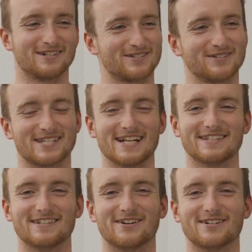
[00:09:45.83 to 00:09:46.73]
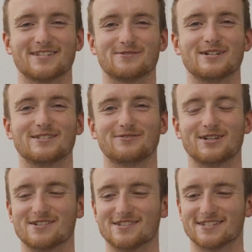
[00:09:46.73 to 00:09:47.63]
It's not exactly the nicest way to
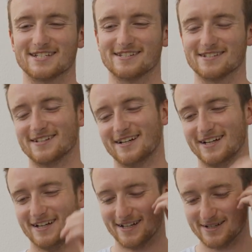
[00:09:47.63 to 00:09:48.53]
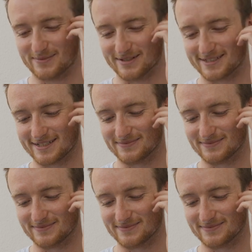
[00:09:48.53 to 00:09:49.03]
finish the season, but